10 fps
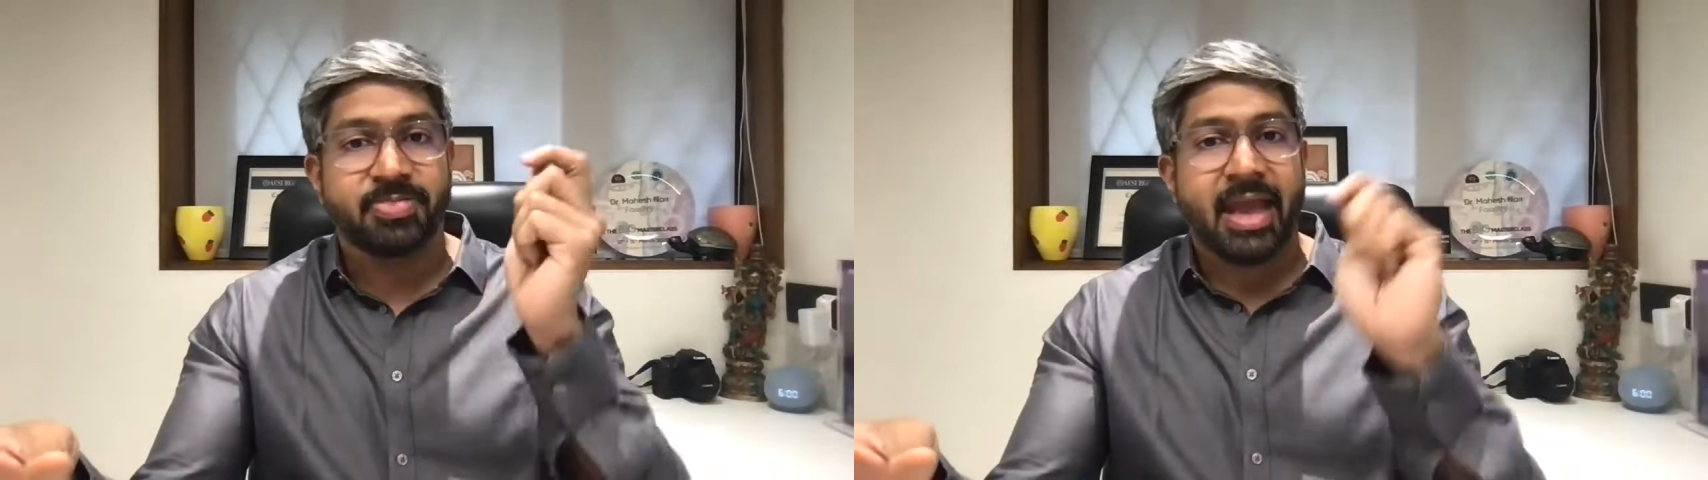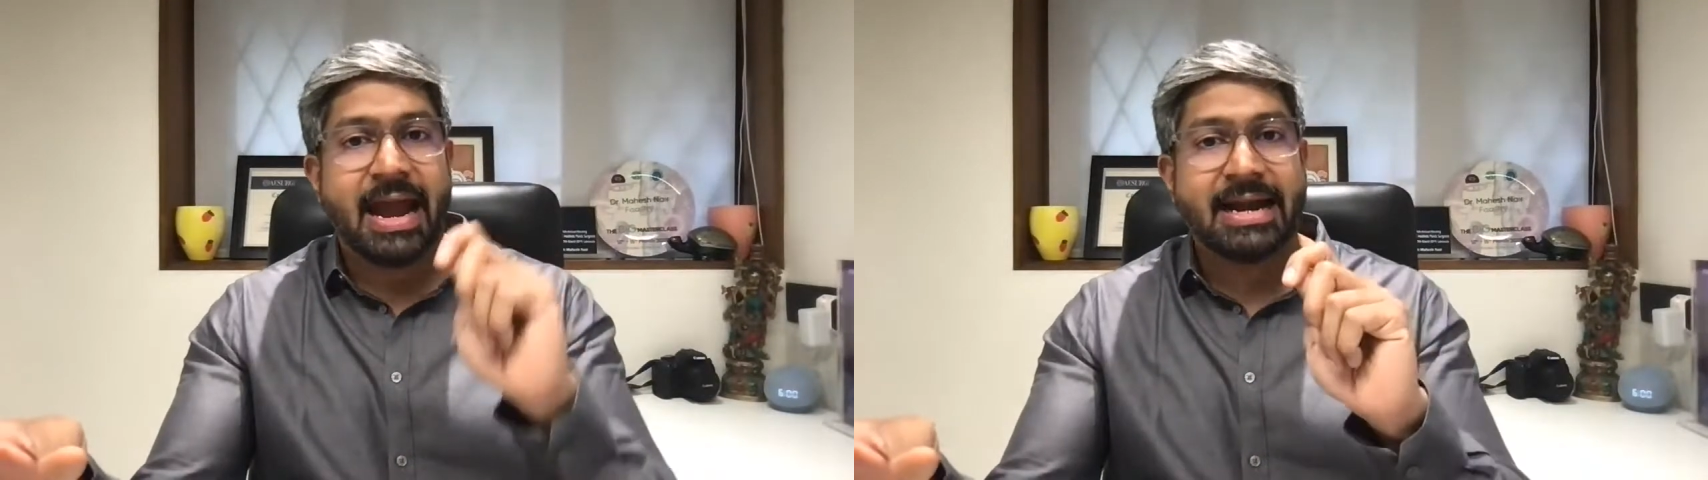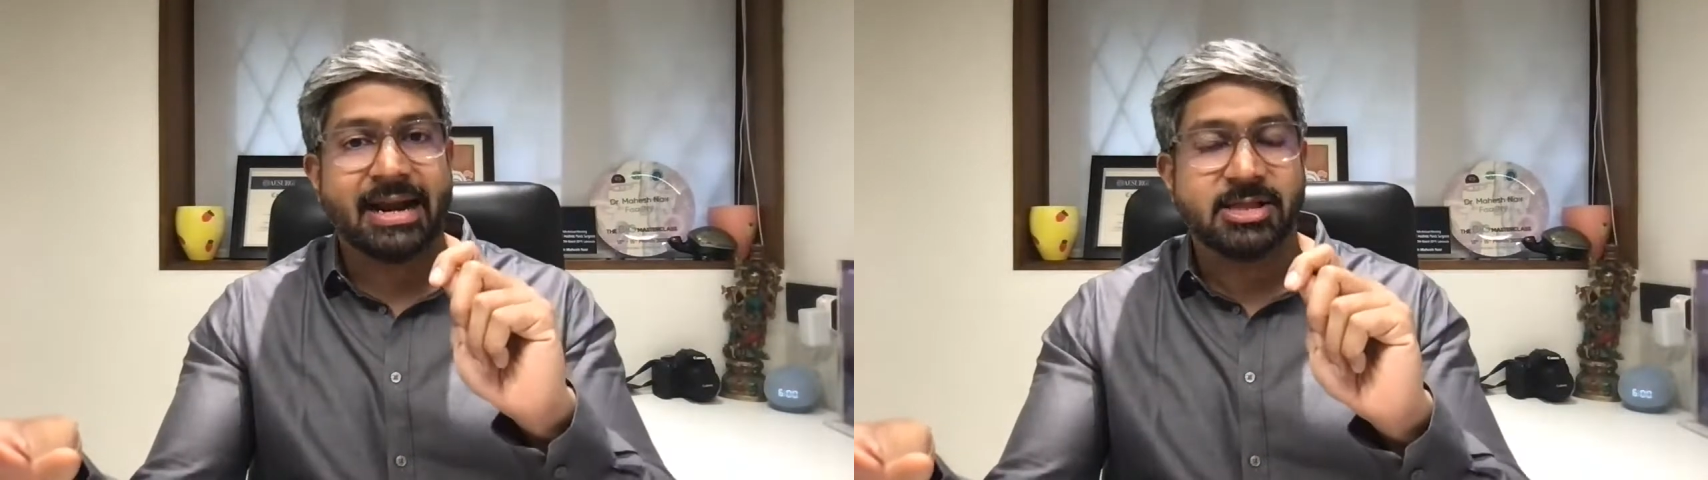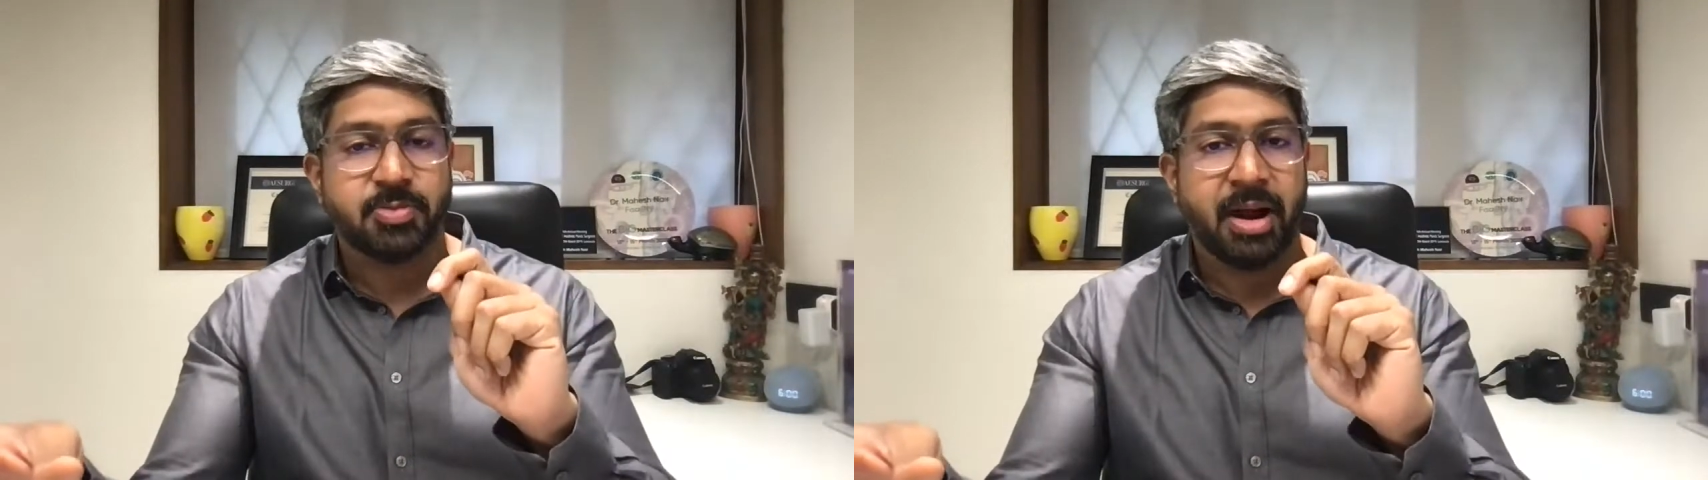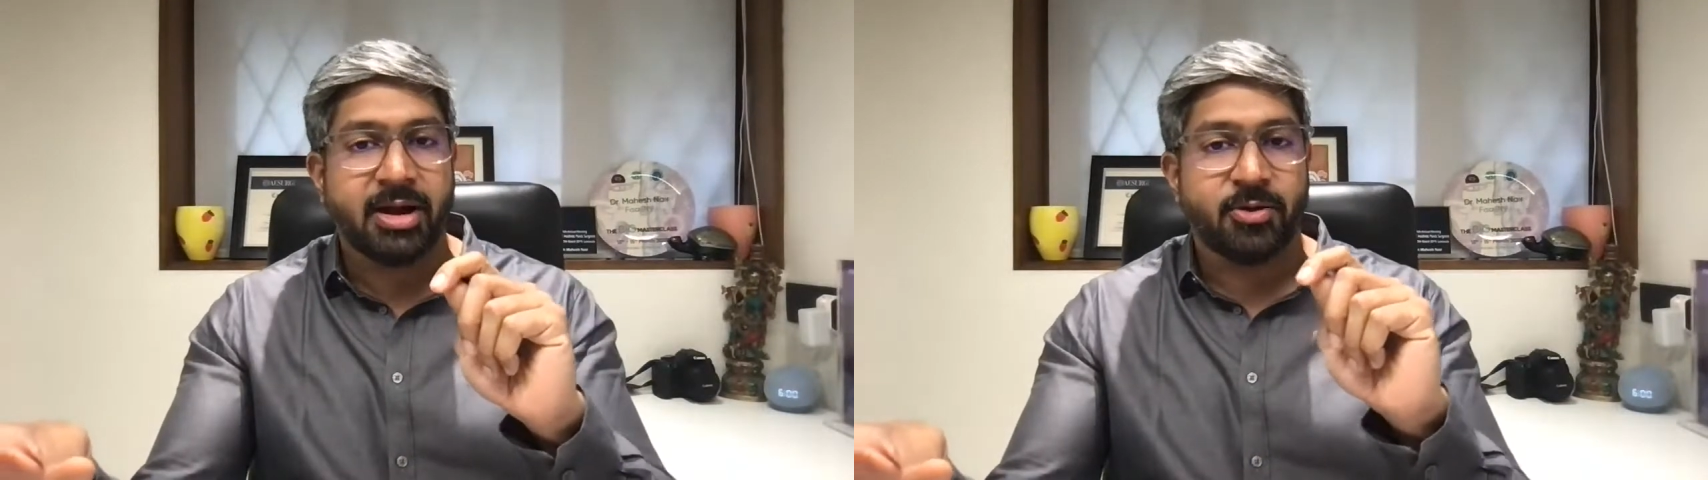hair
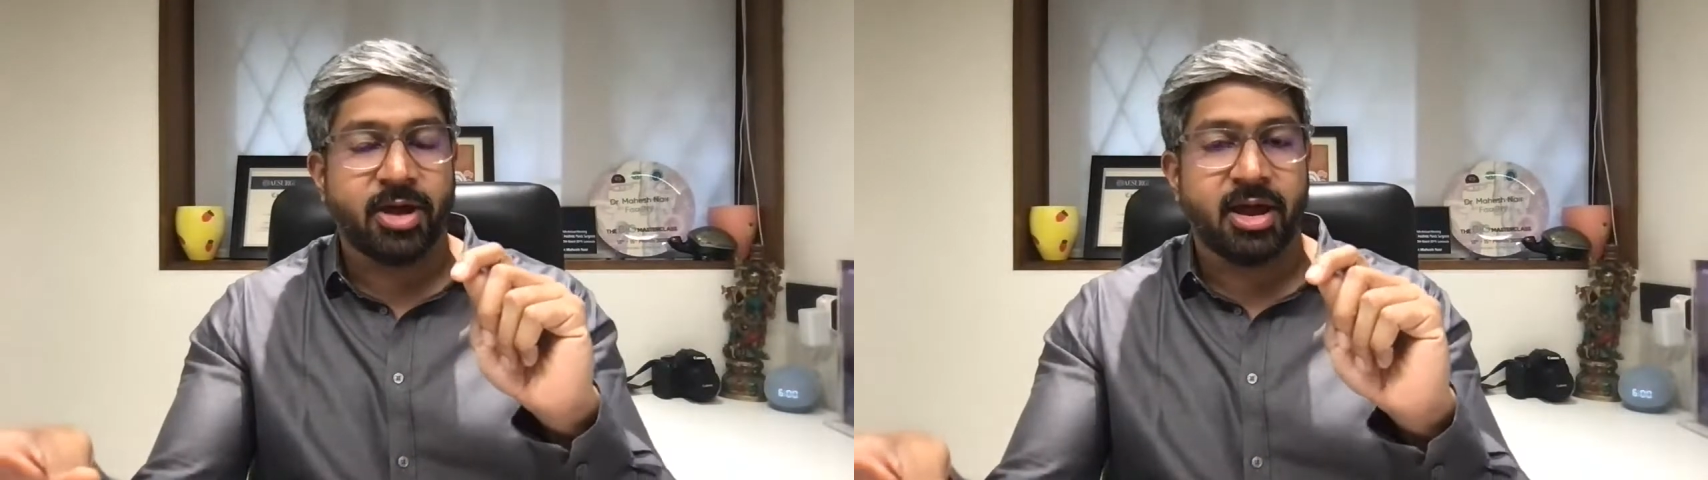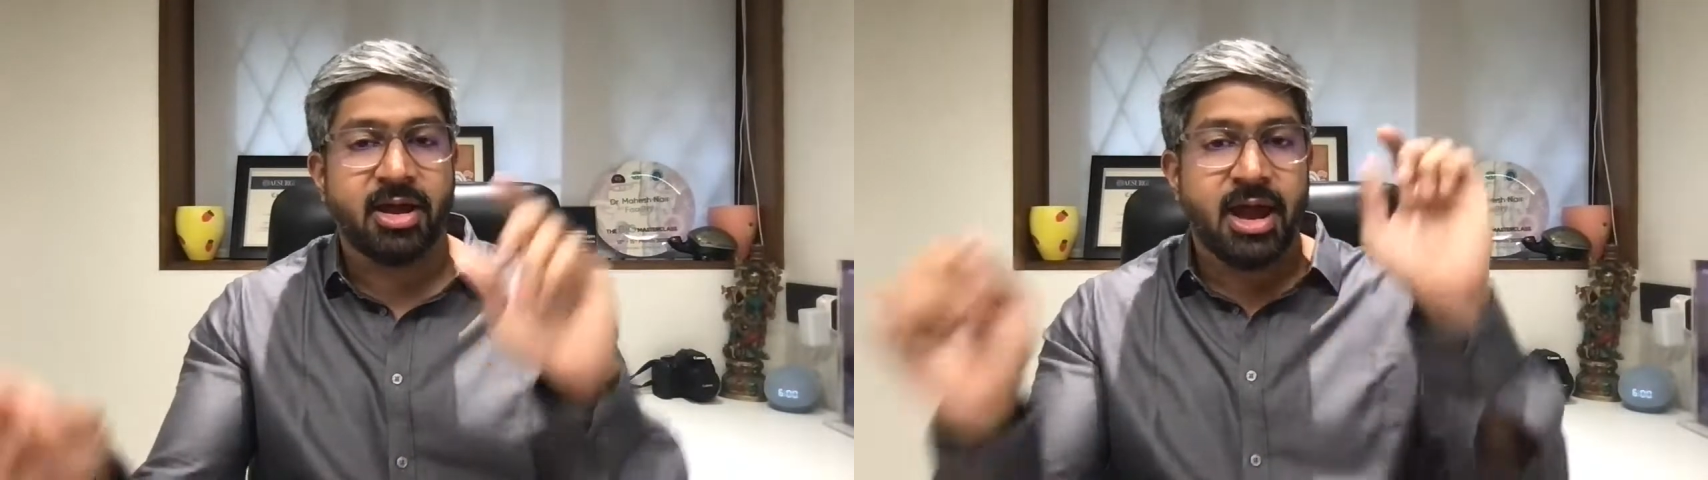transplant, okay,